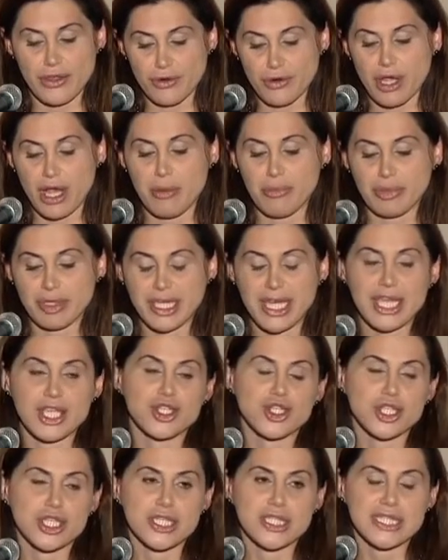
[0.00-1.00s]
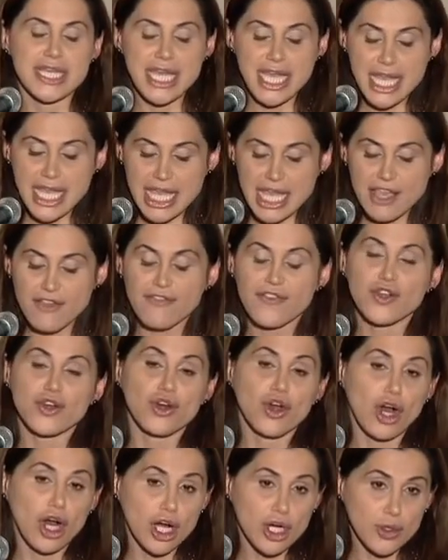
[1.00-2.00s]
other complications. If
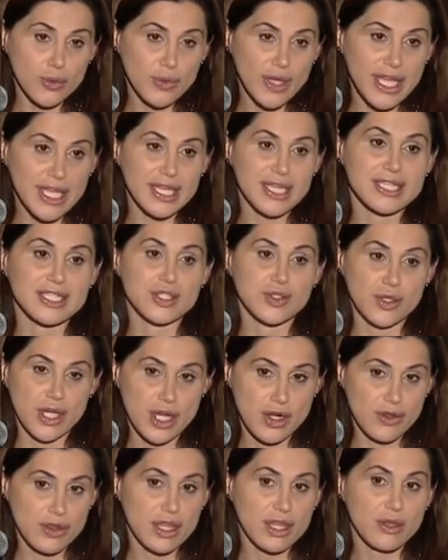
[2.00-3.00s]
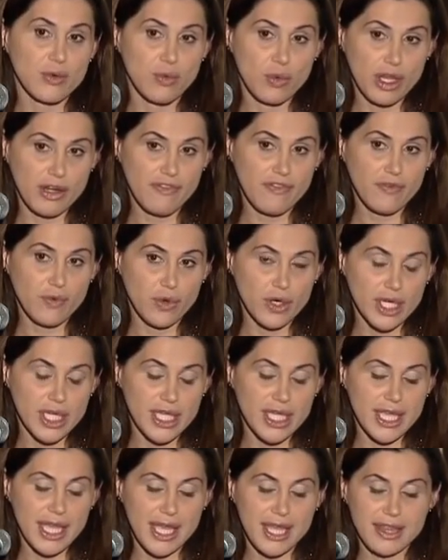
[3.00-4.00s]
your heart rate is greater than the
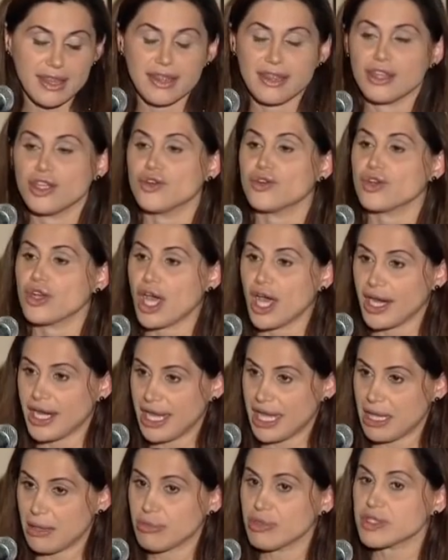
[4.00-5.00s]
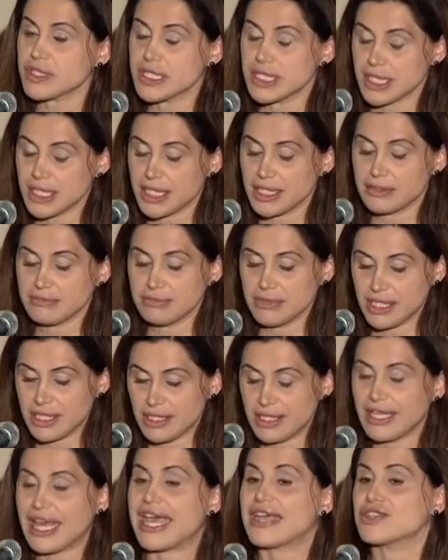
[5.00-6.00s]
140 and you're not able to
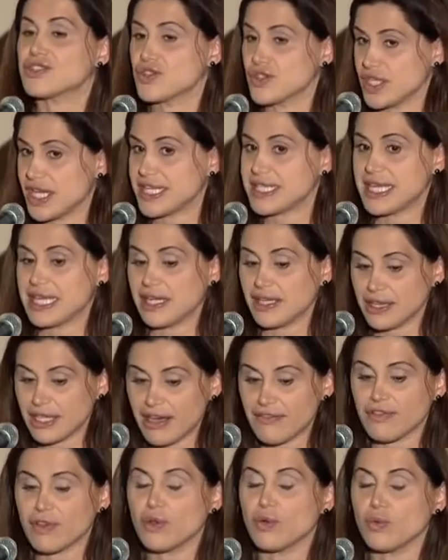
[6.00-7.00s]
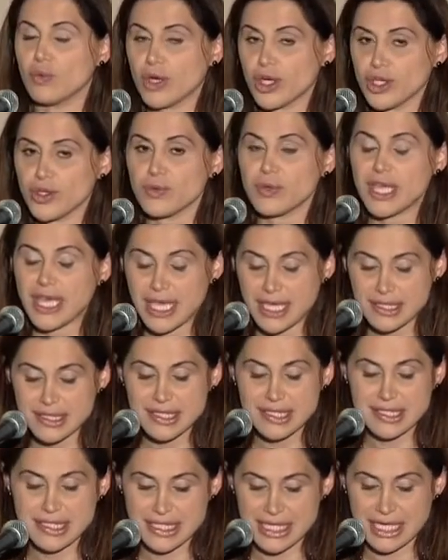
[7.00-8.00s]
exercise at a level where you can
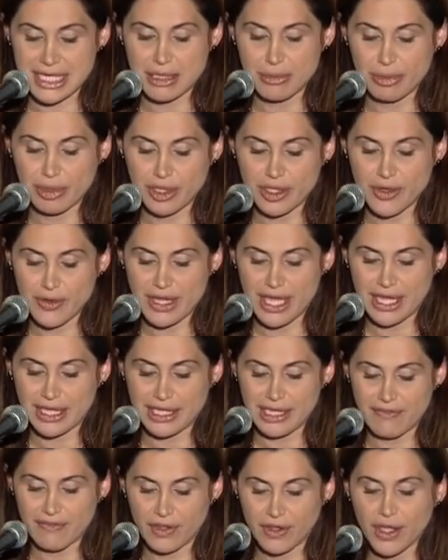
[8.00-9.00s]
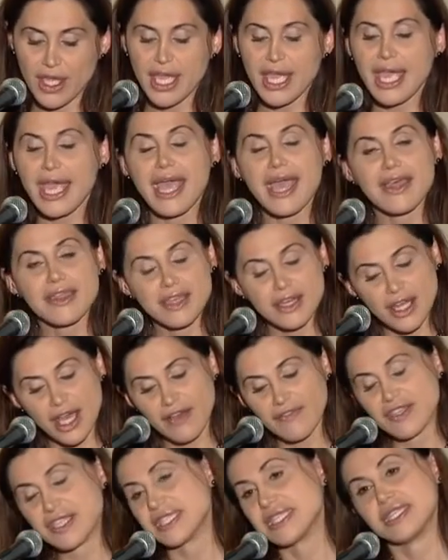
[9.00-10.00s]
sustain it below that level. And then
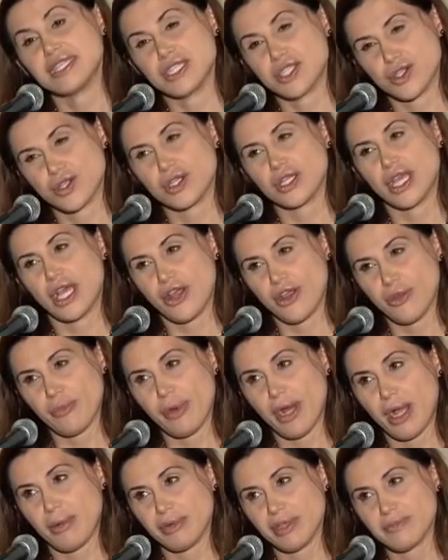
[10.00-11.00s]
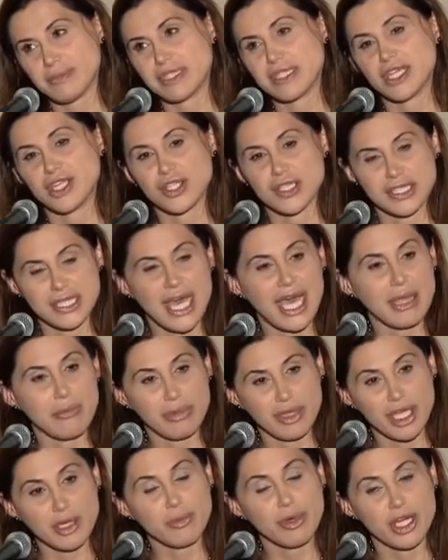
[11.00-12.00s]
obviously certain health problems such as high
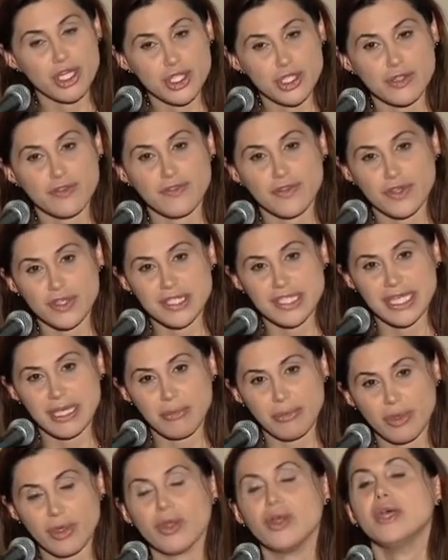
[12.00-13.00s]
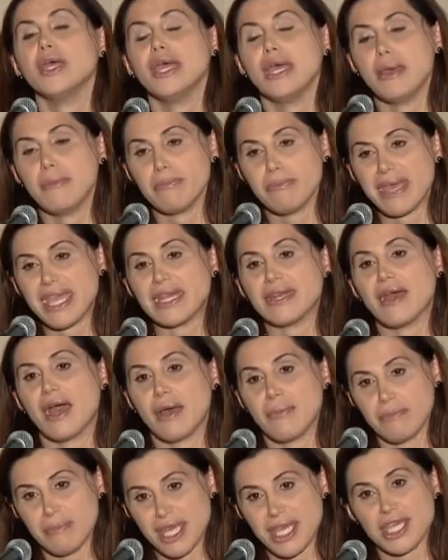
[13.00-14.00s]
blood pressure, for example, may
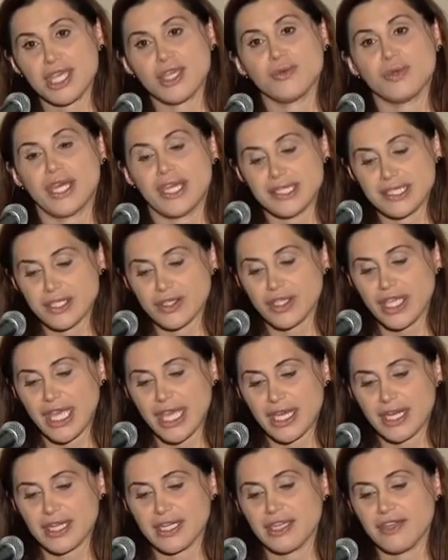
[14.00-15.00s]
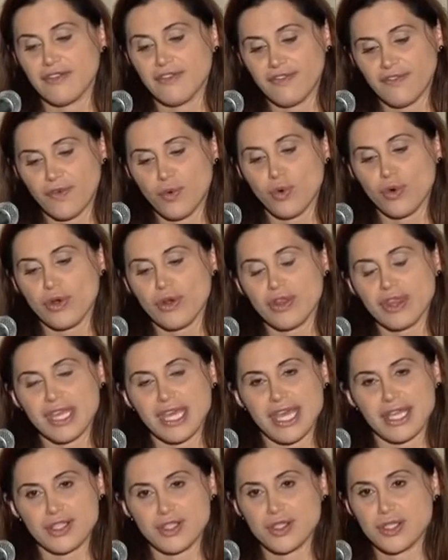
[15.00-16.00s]
not make you an ideal candidate for
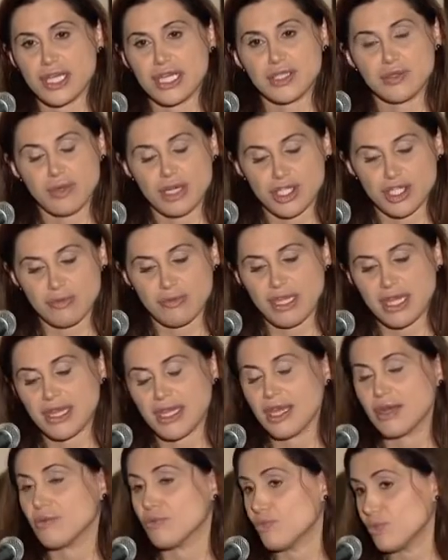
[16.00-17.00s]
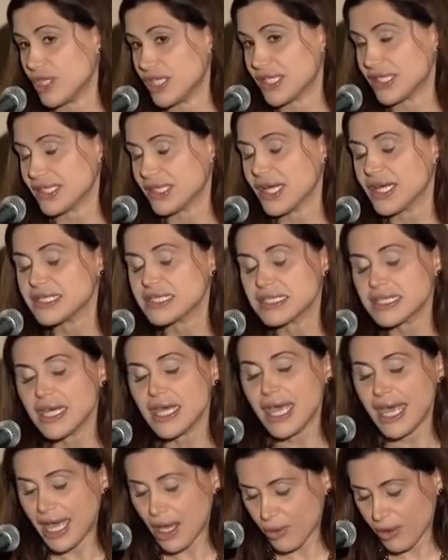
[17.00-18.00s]
the exercise regimen that we discussed.
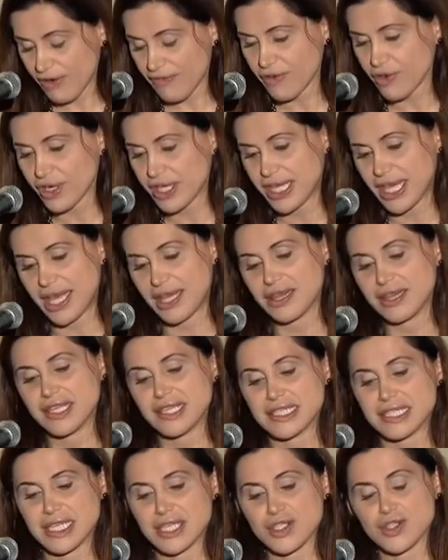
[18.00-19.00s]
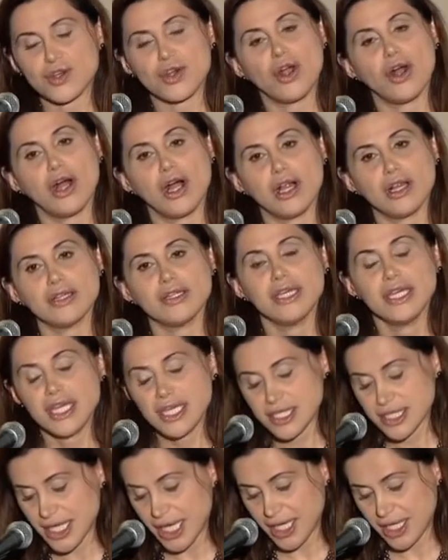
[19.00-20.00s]
However, again, these things are all
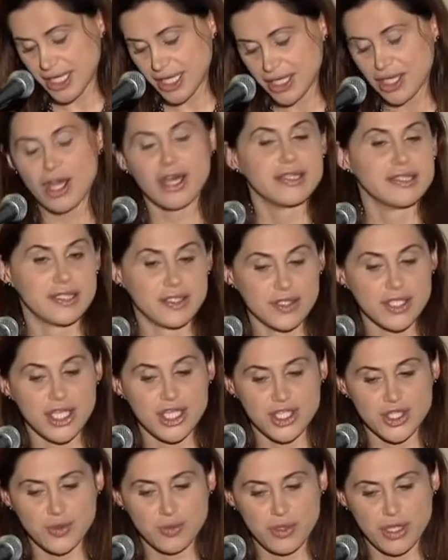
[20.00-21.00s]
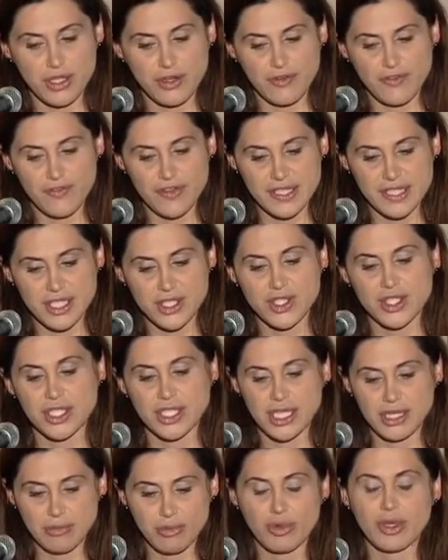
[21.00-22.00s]
done in consultation with your
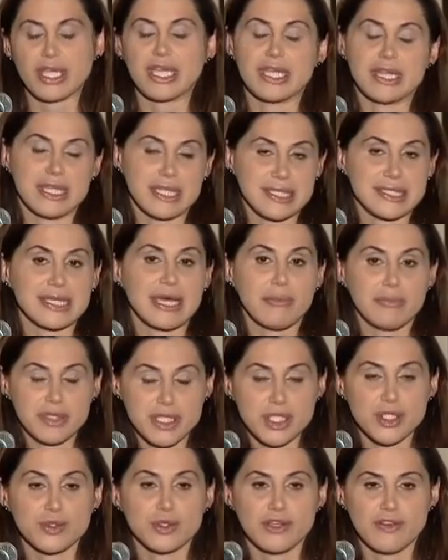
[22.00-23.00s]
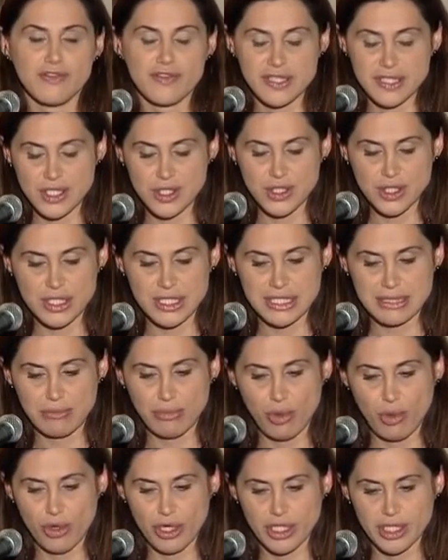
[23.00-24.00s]
physician and bringing these up to your physician is
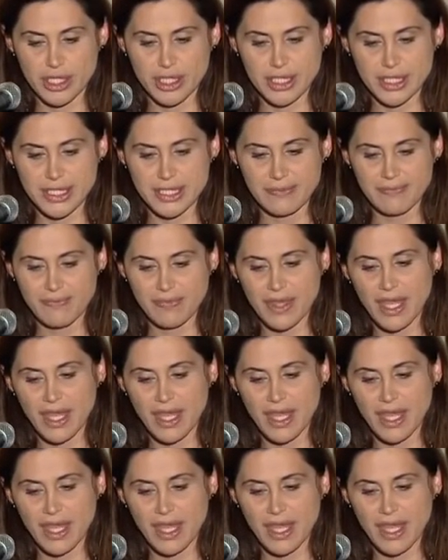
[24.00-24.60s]
important.